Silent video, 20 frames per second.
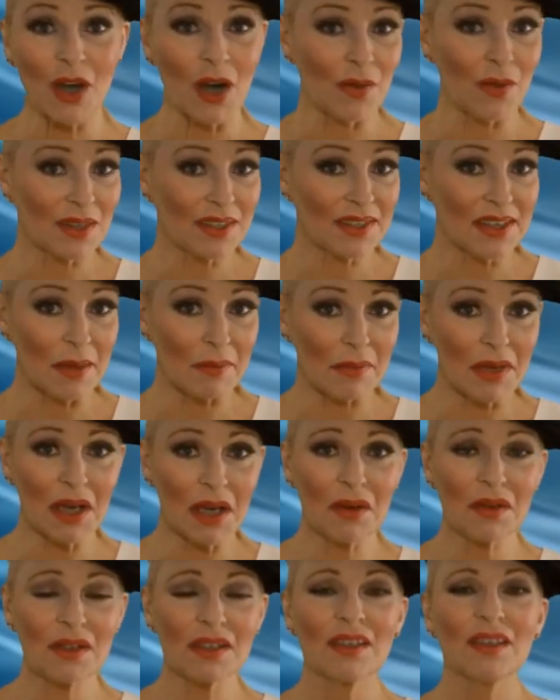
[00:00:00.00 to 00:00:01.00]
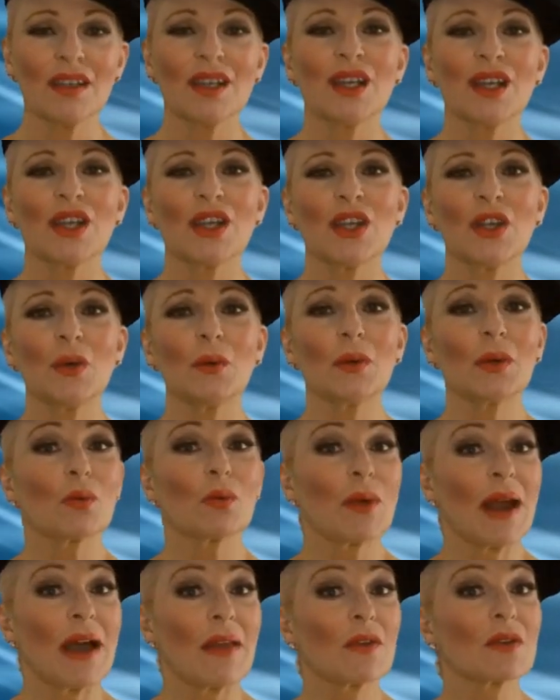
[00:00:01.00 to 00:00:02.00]
On the same note, you
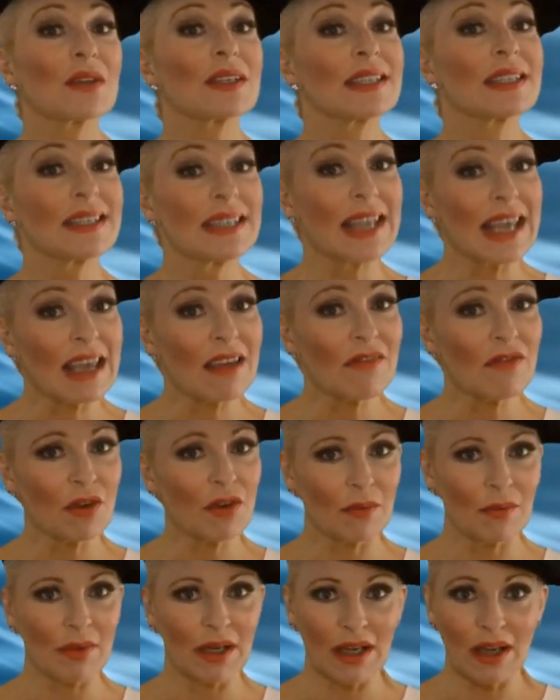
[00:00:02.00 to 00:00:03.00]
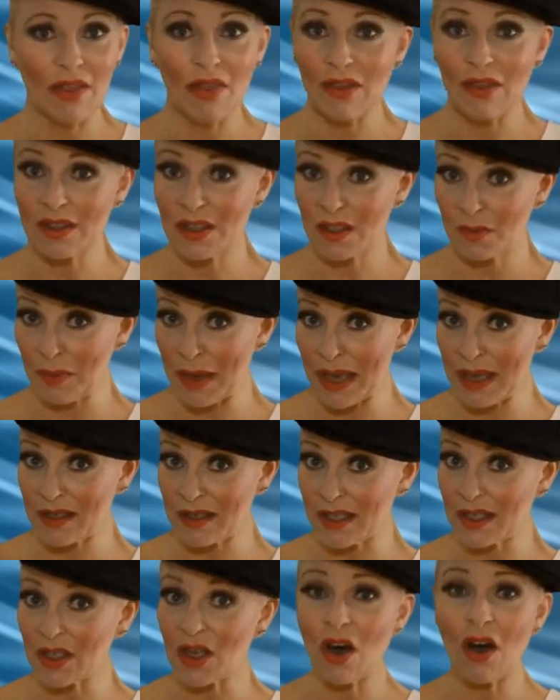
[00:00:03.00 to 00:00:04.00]
would rather save your money than
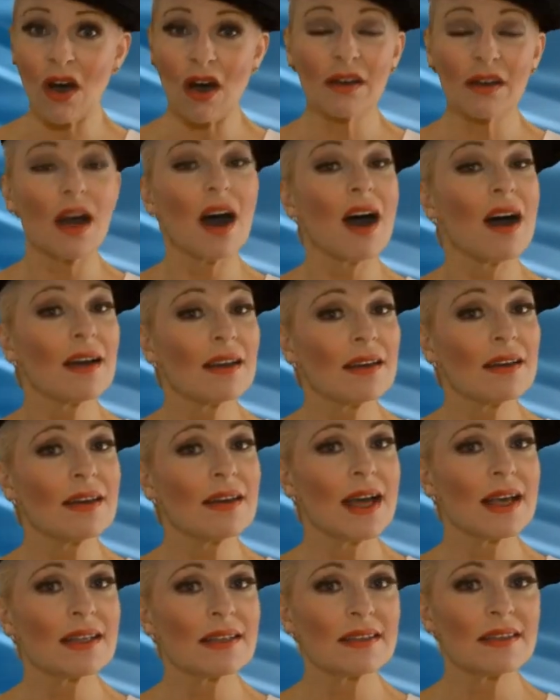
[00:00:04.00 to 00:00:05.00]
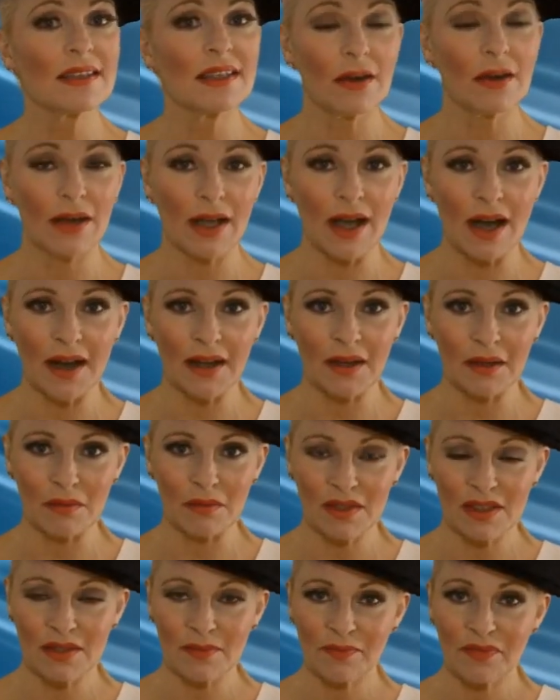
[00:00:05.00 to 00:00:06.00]
spend it on unnecessary
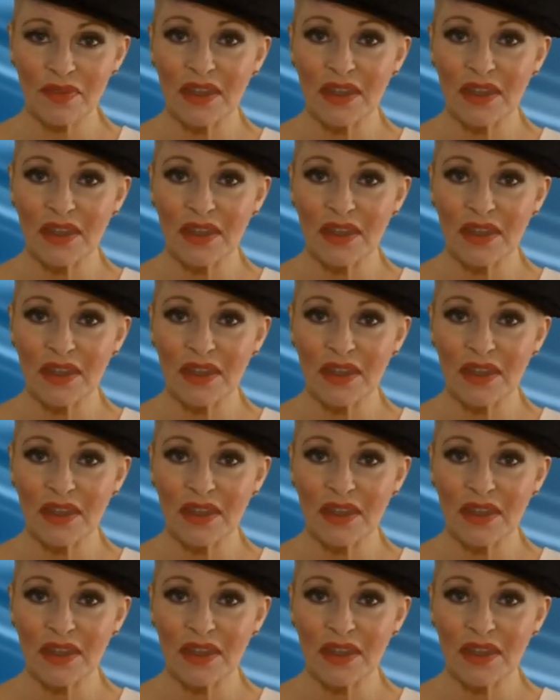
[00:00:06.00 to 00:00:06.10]
items.